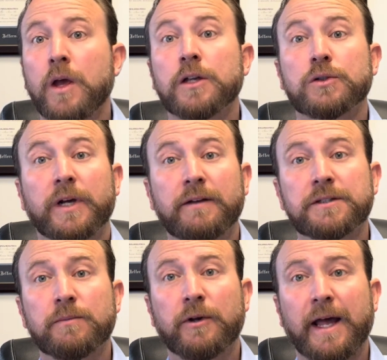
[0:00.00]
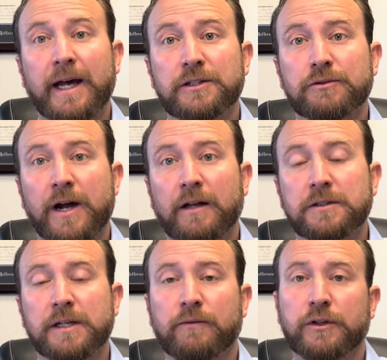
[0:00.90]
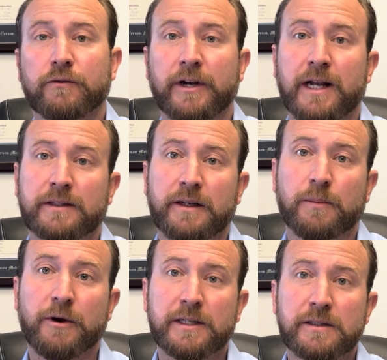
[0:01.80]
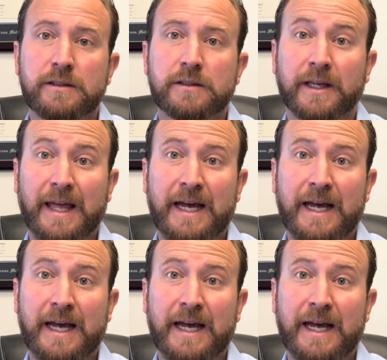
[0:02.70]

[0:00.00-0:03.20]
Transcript: So if someone has trialed several different antidepressants like